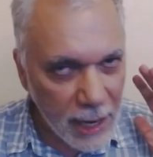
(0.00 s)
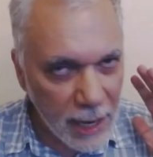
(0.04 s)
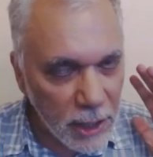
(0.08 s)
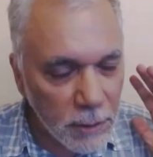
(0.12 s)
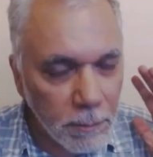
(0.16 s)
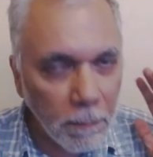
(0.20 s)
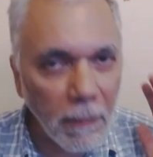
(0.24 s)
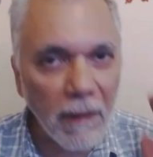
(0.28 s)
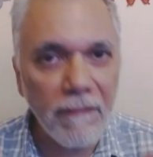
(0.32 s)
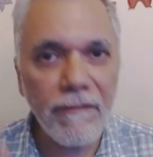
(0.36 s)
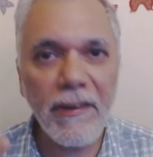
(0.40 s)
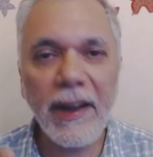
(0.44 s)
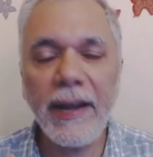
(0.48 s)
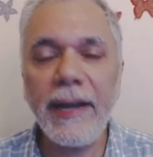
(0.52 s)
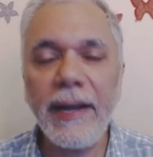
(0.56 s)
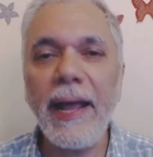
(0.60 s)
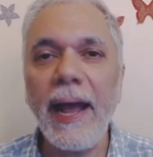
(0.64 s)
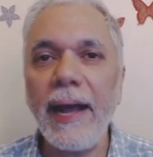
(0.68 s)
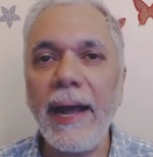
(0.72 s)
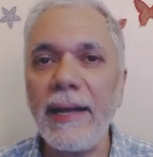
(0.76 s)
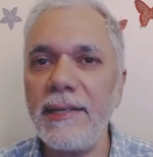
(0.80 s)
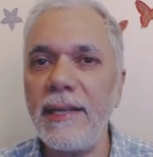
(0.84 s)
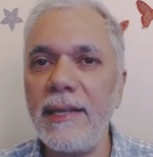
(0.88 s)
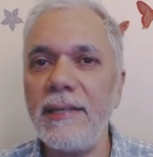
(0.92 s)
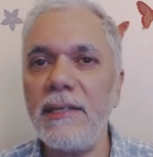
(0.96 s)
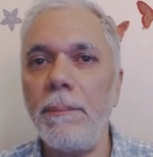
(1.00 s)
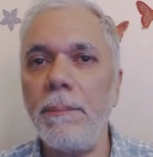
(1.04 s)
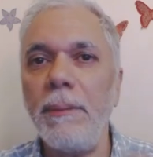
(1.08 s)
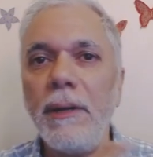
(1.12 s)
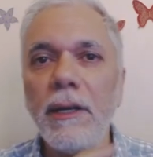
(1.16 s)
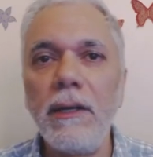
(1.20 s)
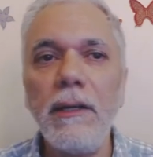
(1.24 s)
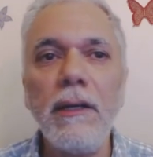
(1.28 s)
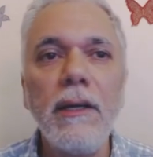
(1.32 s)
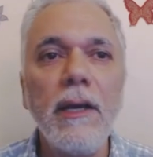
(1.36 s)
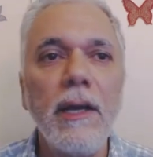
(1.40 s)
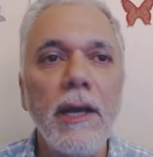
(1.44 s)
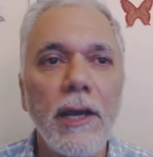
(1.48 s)
It is perfectly
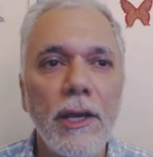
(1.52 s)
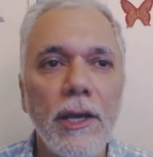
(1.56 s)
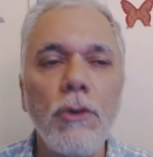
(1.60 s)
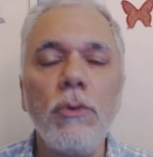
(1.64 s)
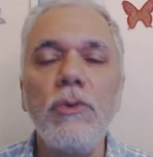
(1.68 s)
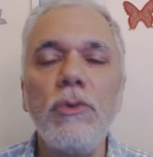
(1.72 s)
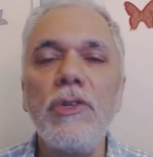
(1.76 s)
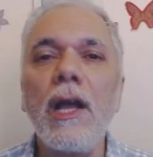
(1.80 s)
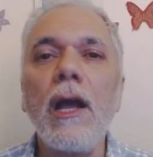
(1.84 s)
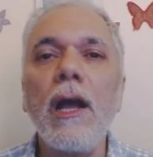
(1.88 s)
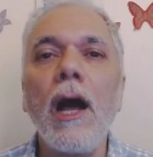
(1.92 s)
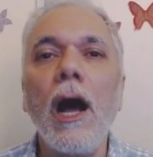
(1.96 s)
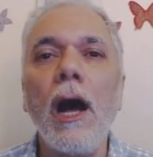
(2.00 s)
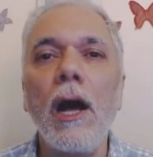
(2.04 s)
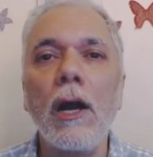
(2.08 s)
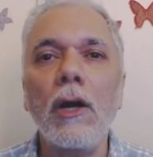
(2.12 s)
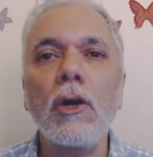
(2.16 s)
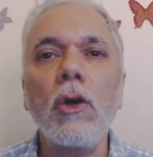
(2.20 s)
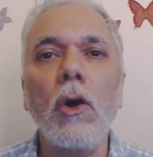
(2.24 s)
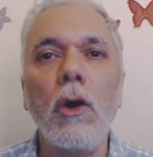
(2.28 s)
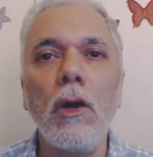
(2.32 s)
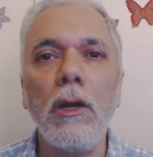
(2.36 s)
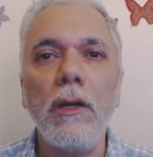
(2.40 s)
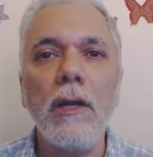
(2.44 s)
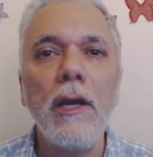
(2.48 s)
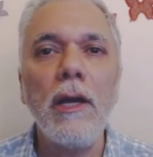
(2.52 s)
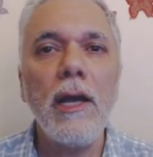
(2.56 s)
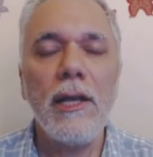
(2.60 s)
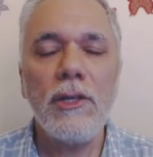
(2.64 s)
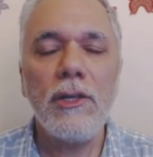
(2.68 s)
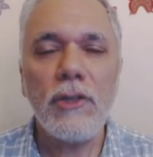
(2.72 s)
accessible using RCall.